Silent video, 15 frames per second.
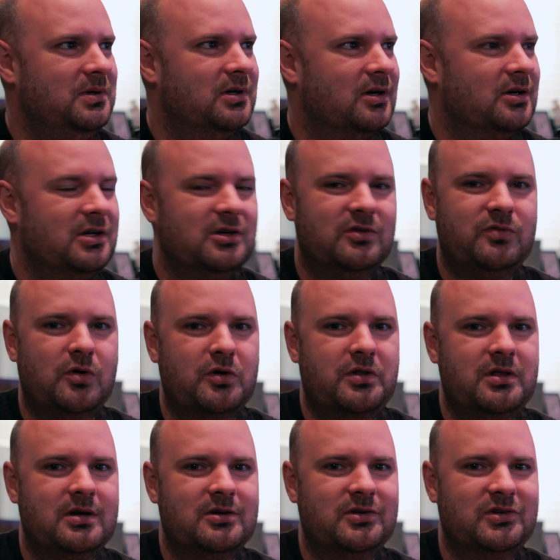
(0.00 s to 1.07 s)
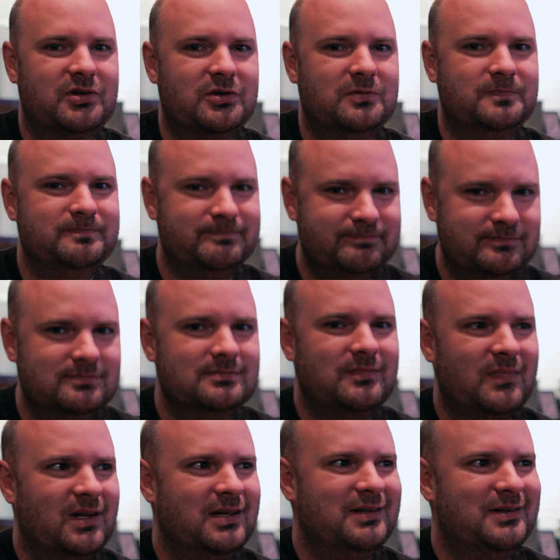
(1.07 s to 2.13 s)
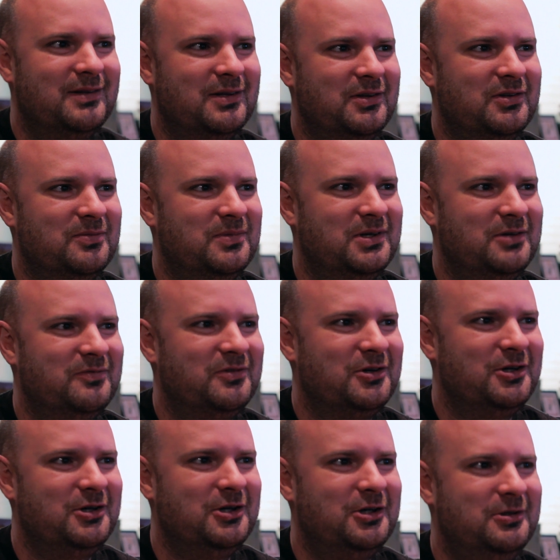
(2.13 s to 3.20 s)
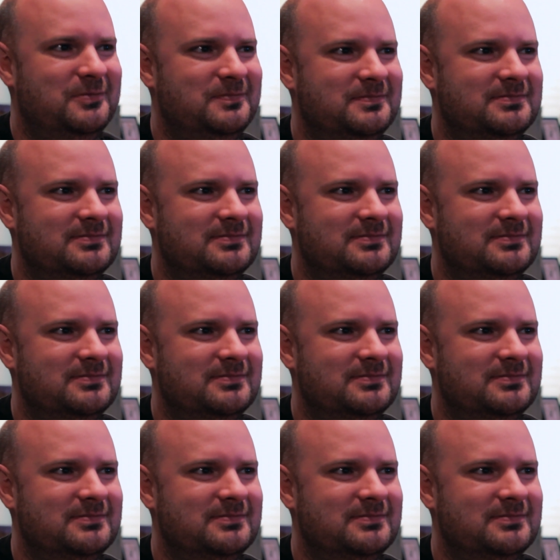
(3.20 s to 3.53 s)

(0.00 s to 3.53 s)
We are in our 4th year, so this has been very good.